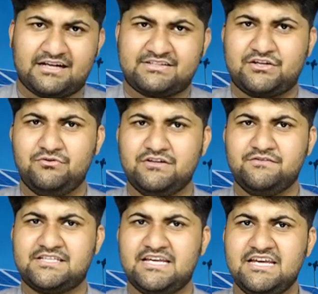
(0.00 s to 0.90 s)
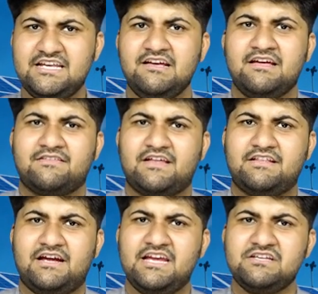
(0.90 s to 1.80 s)
Executives said that
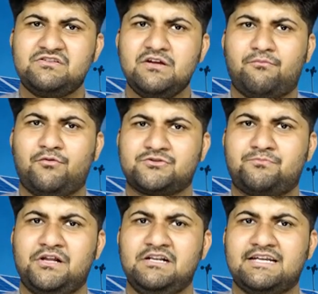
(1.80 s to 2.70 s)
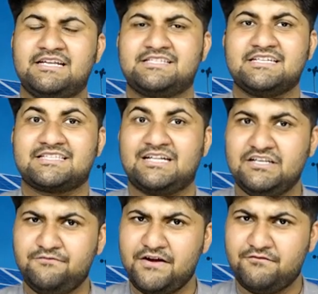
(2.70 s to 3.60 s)
the airstrip was built in just
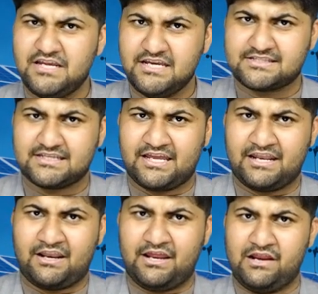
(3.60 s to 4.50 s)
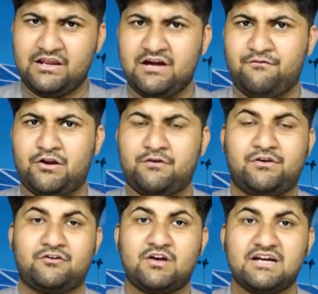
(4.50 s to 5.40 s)
35 days in an area where
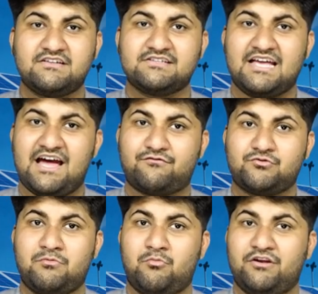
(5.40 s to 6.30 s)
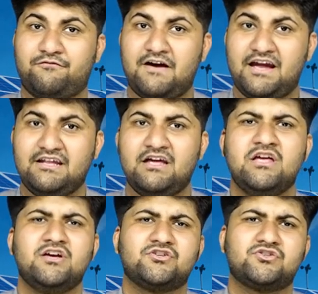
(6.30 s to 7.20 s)
even tractors have to be modified
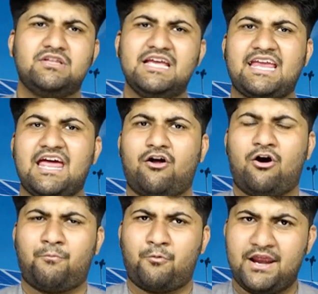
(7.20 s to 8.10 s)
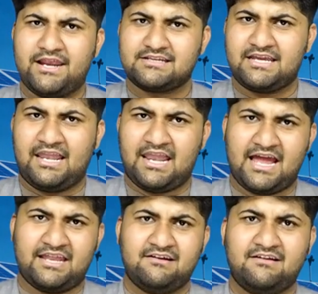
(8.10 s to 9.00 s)
so they can operate in
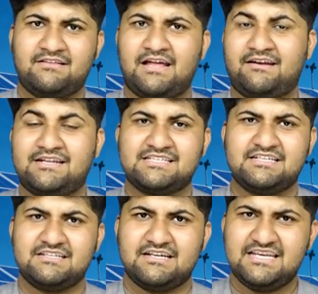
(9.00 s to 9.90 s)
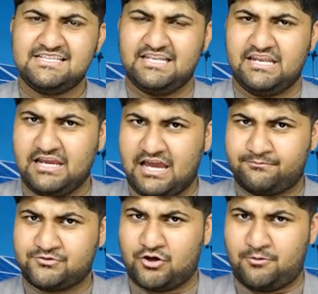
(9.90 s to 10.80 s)
land that doesn't easily
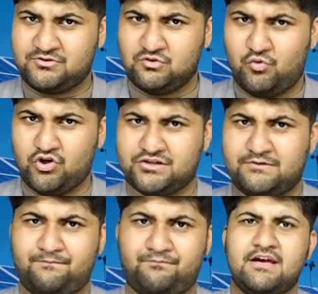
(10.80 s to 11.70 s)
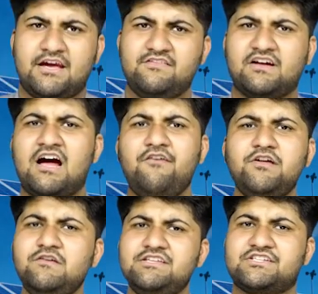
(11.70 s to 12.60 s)
absorb water. In the
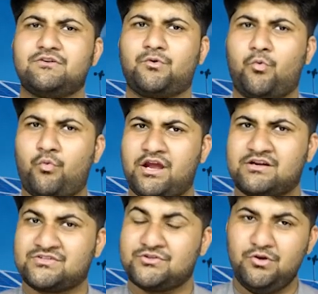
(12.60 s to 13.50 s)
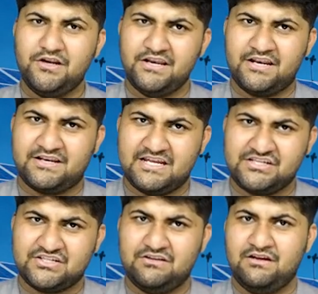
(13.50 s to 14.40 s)
Khavda region, where solar
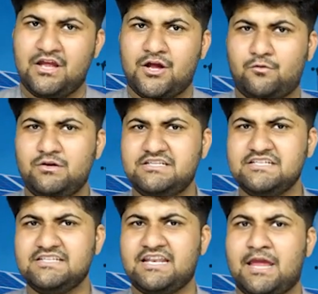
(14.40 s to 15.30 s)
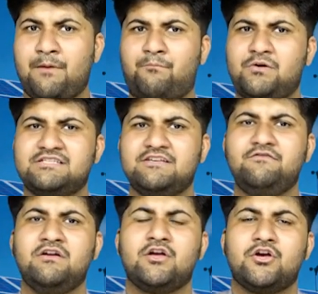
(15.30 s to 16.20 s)
irradiation reaches an impressive